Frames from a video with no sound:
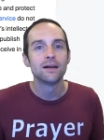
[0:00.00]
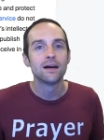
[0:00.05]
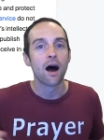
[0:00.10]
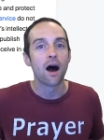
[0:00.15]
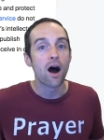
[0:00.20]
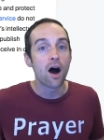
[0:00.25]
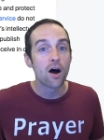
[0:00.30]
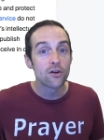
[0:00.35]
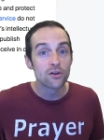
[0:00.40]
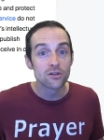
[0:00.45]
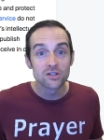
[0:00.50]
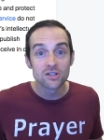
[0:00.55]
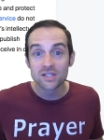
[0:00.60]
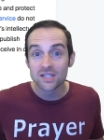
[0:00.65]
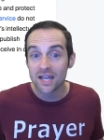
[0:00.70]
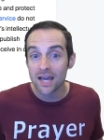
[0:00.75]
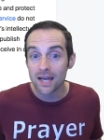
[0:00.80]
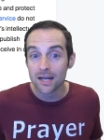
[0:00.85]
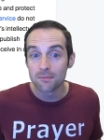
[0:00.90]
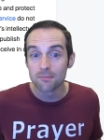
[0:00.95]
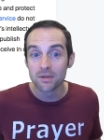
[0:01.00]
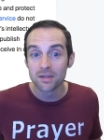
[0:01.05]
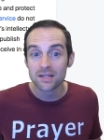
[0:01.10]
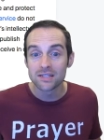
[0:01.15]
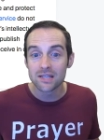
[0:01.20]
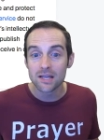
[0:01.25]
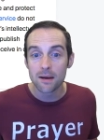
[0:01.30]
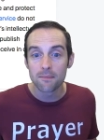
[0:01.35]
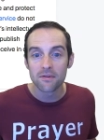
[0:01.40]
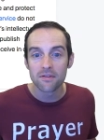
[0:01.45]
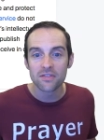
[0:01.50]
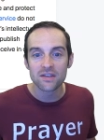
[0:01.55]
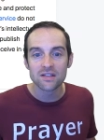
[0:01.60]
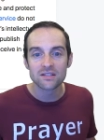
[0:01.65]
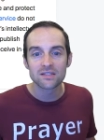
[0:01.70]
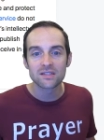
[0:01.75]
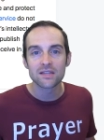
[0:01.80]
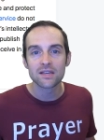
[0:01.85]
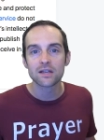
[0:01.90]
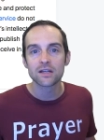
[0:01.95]
Understandably, some of these
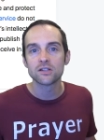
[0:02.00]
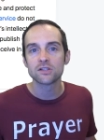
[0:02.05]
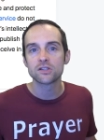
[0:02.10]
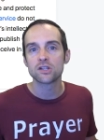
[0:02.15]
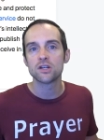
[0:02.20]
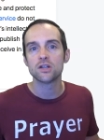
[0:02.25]
things